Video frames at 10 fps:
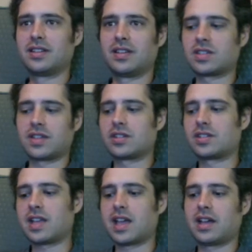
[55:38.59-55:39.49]
if I search
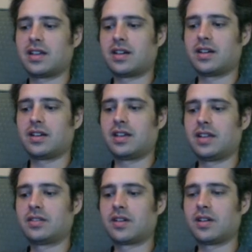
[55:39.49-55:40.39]
that at
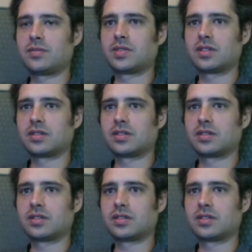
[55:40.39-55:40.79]
Ingrams,